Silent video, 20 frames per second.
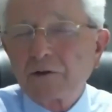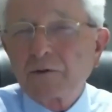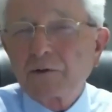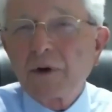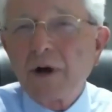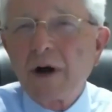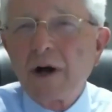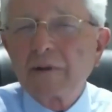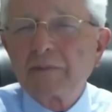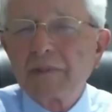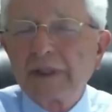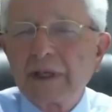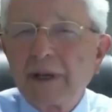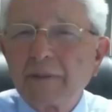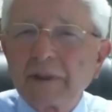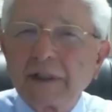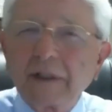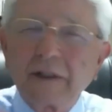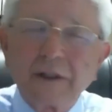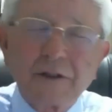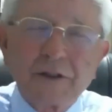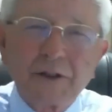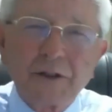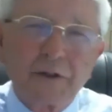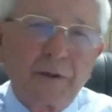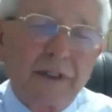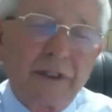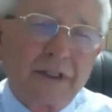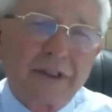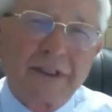wrong, but I'm going to listen to
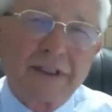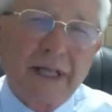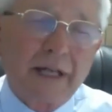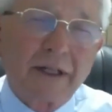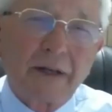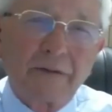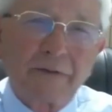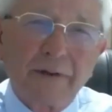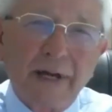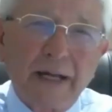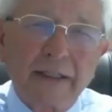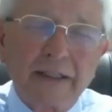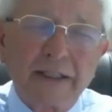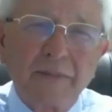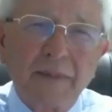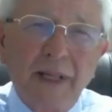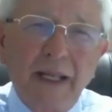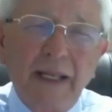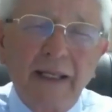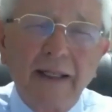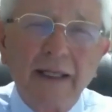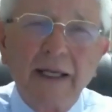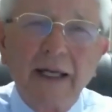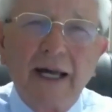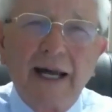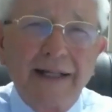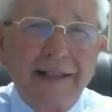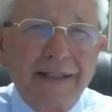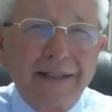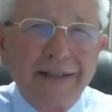it. It sounded fine to me.
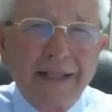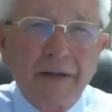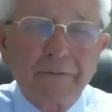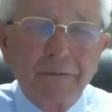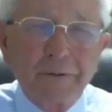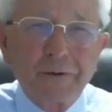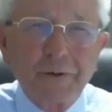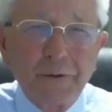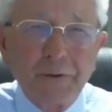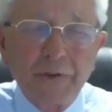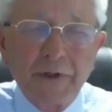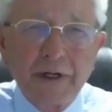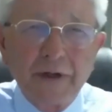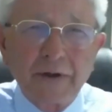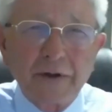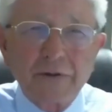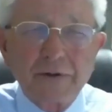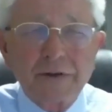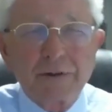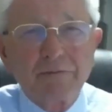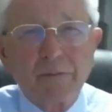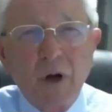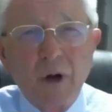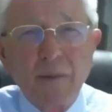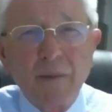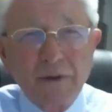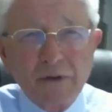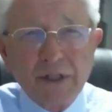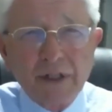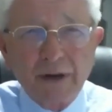I did that for 2 years,
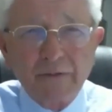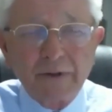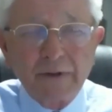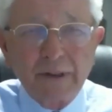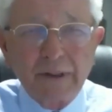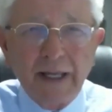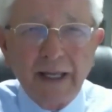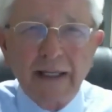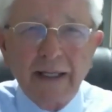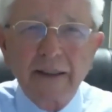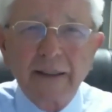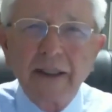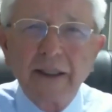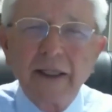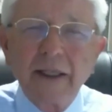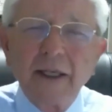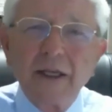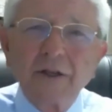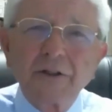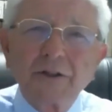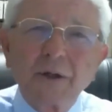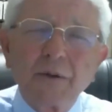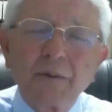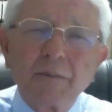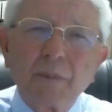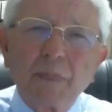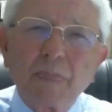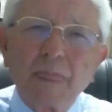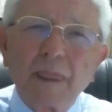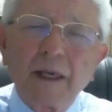almost every day. So
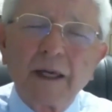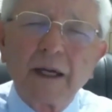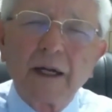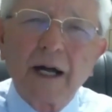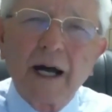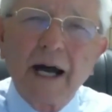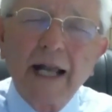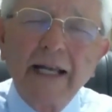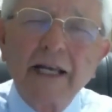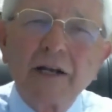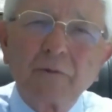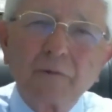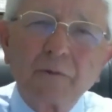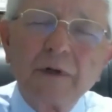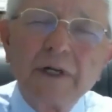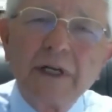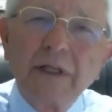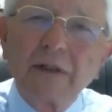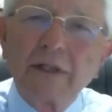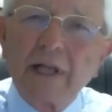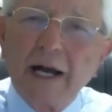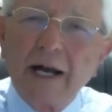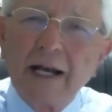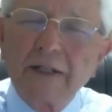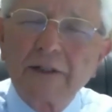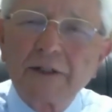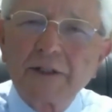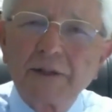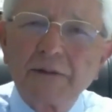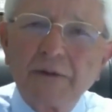I didn't
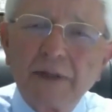realize